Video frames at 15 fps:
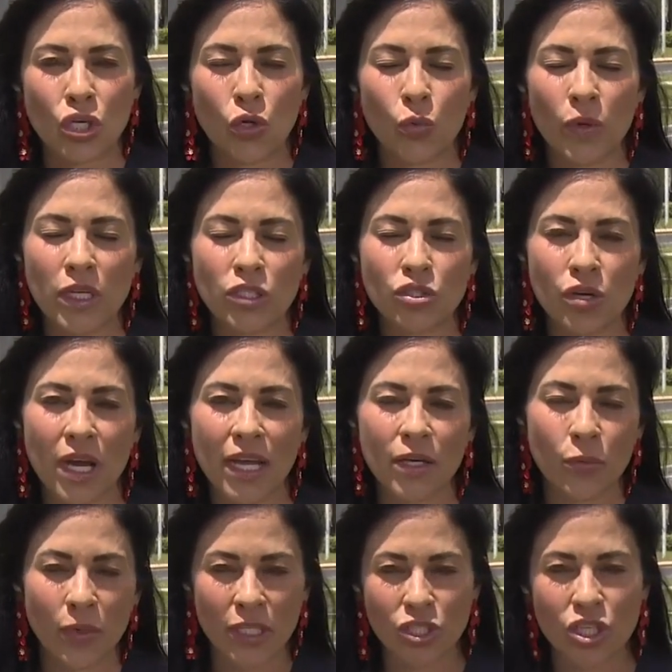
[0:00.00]
So we
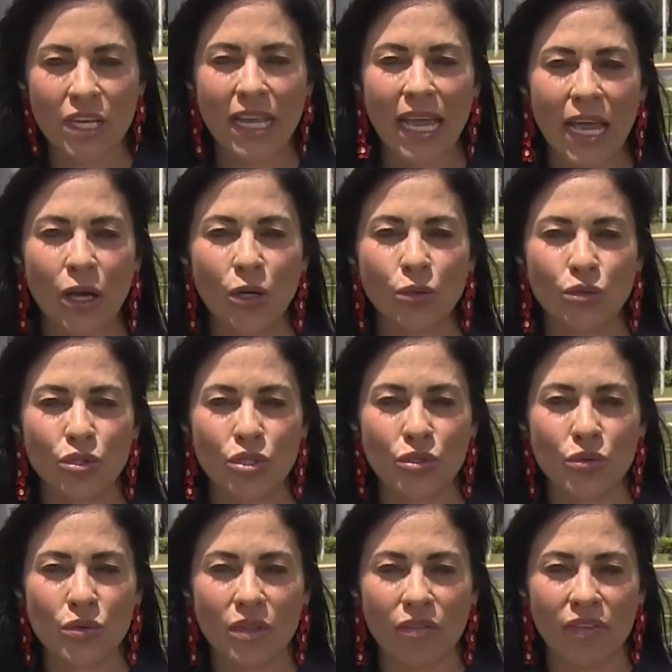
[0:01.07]
tried reaching out
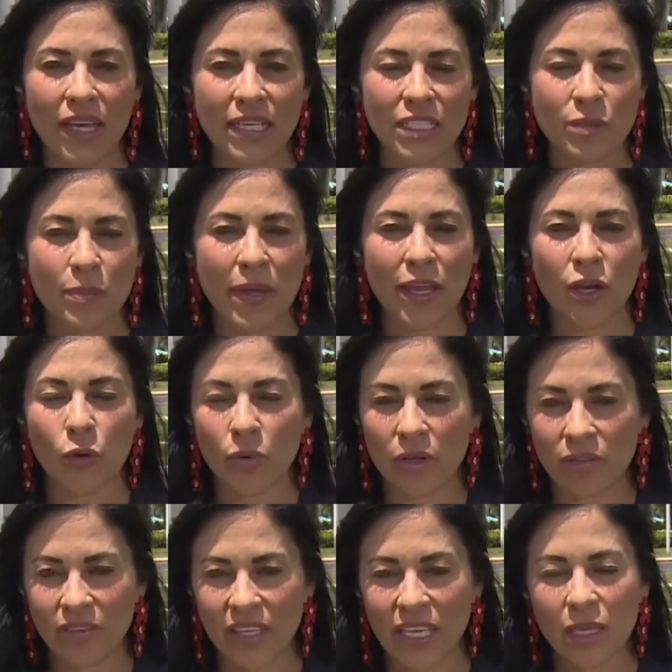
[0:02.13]
to the vice mayor.
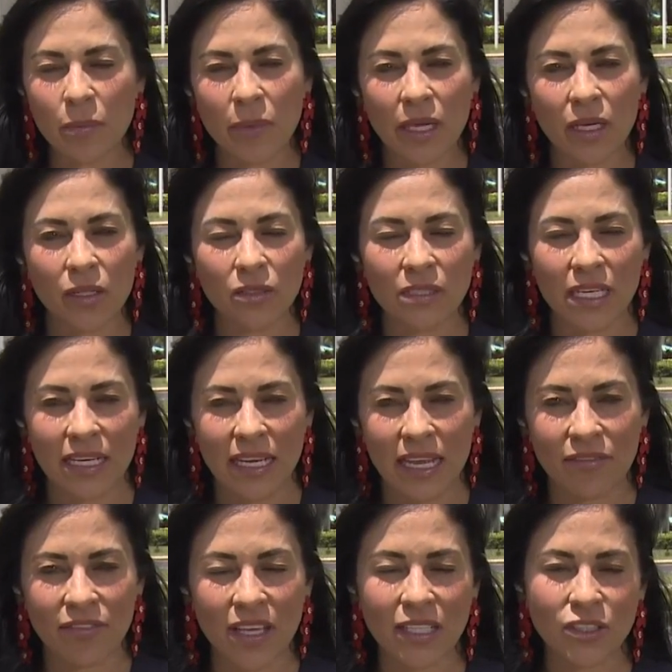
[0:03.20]
We've emailed and
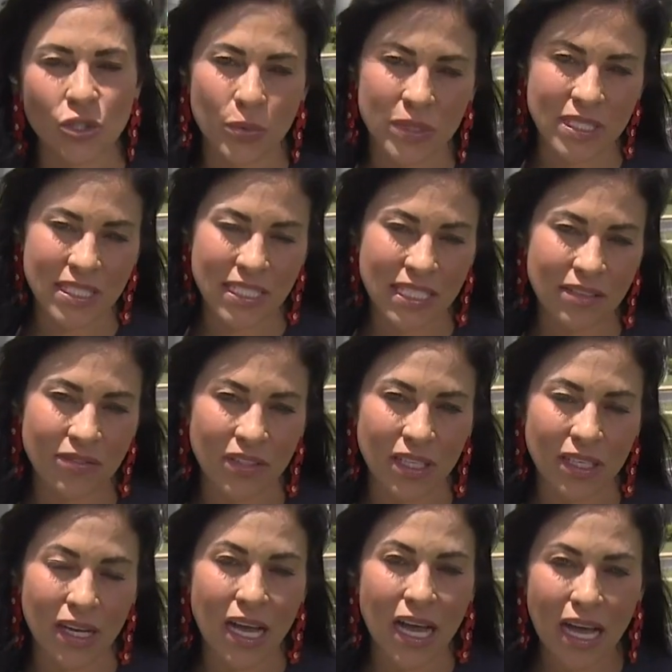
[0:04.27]
have yet to receive
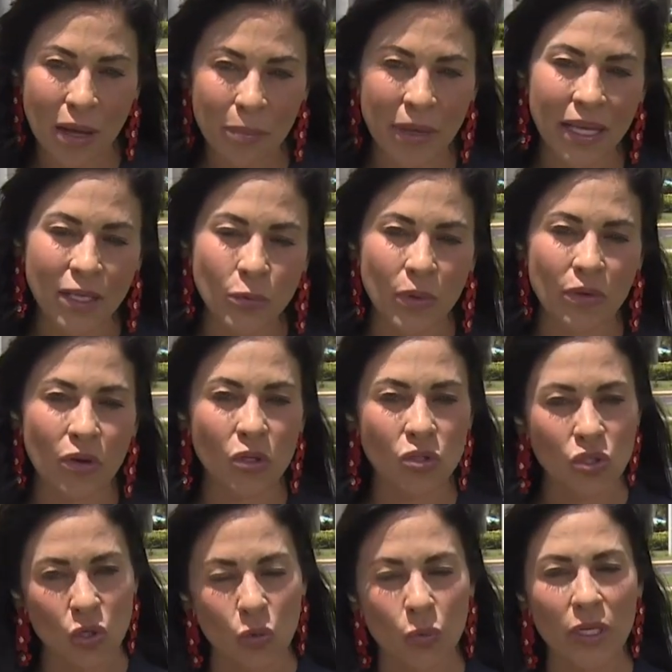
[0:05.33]
a comment. we
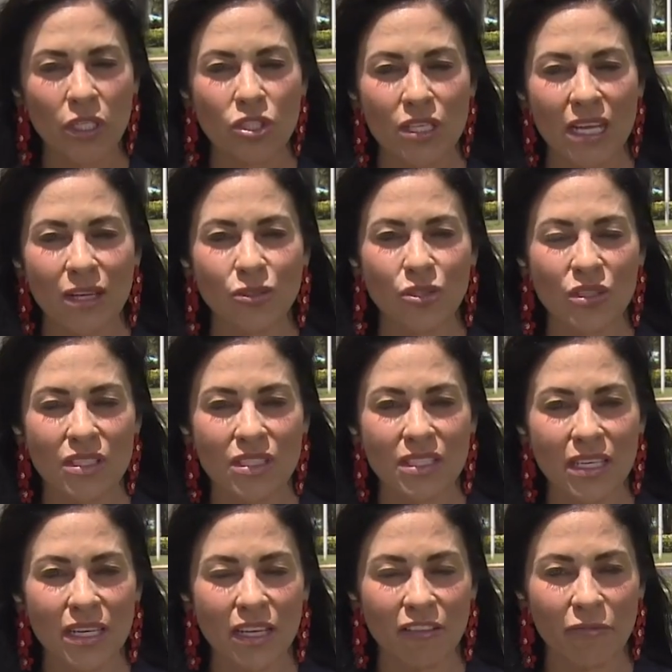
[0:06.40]
also reached out to the
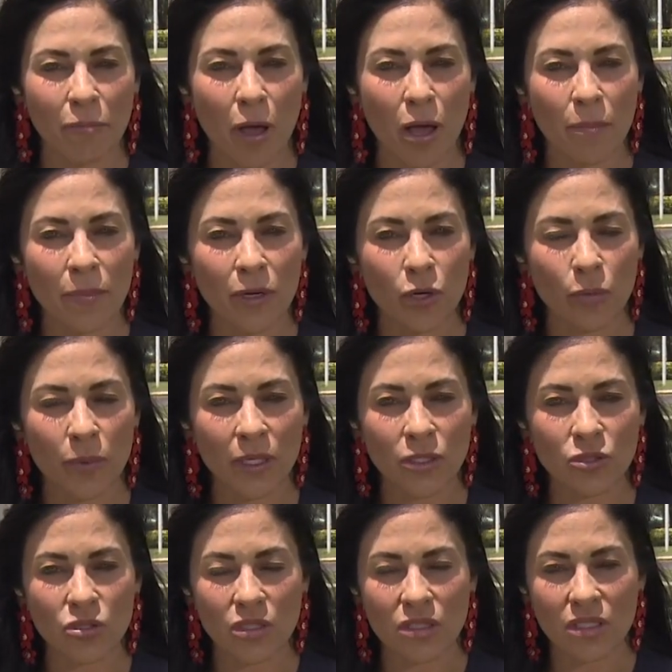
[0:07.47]
city of Pompano
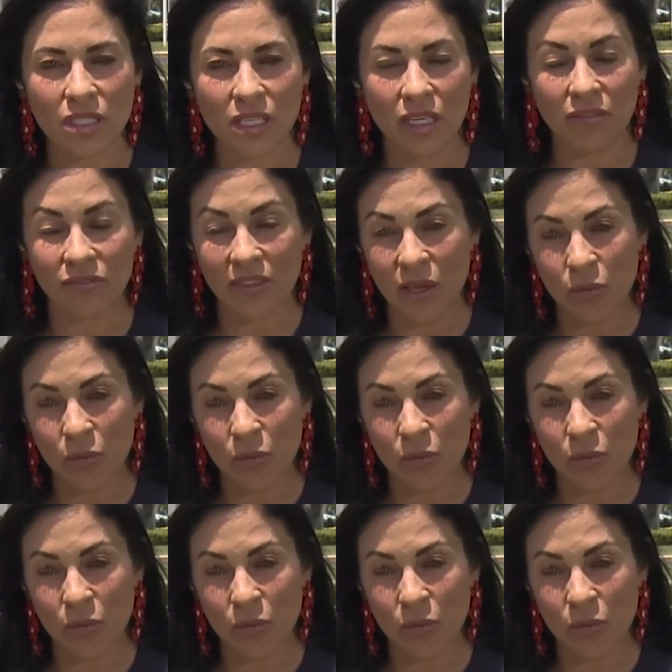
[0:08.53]
Beach to see